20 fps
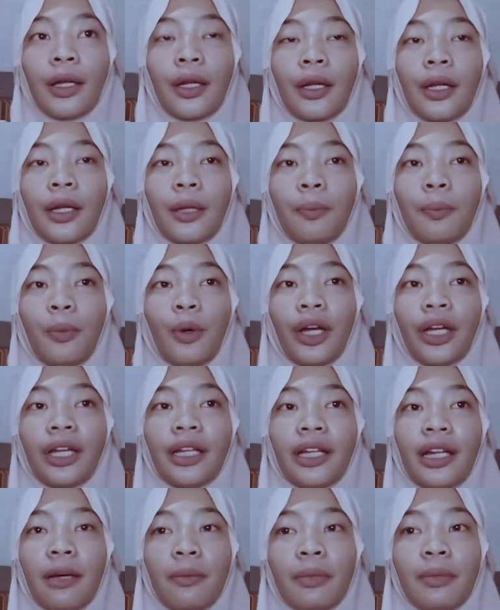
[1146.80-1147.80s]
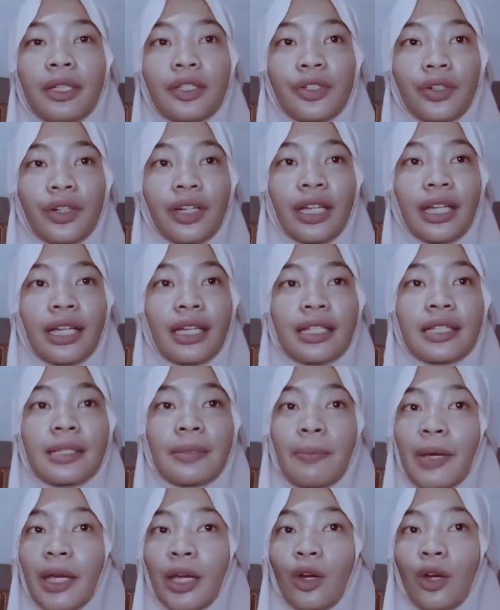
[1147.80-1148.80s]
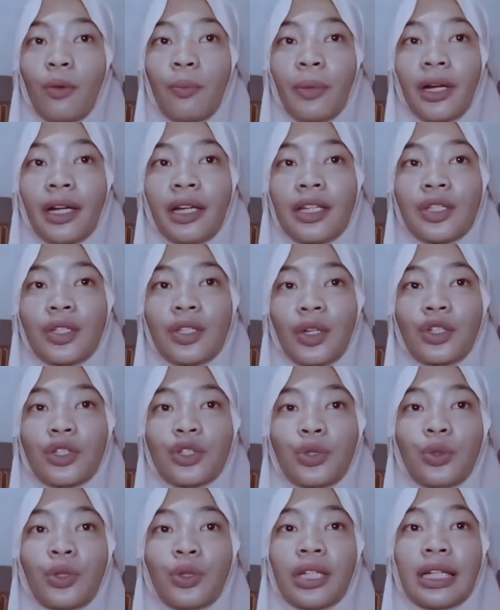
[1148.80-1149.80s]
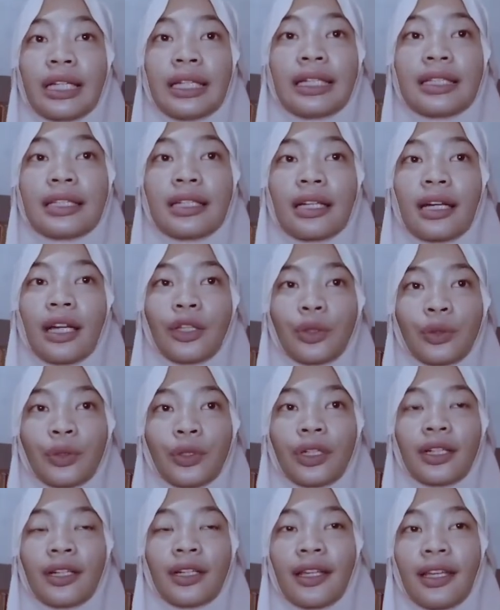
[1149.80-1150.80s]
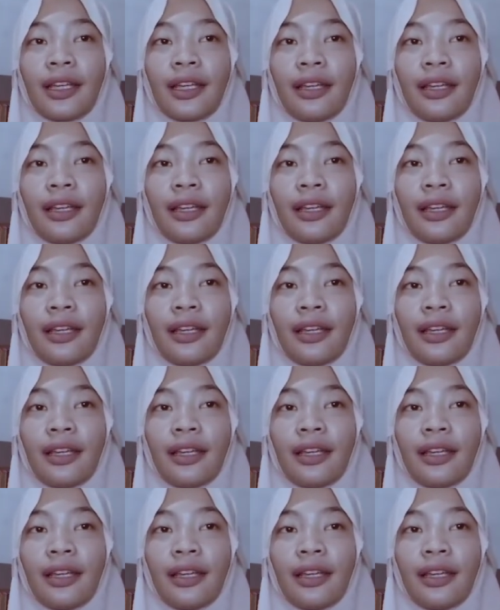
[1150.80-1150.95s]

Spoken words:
The point number 3 is make comparison to the literature.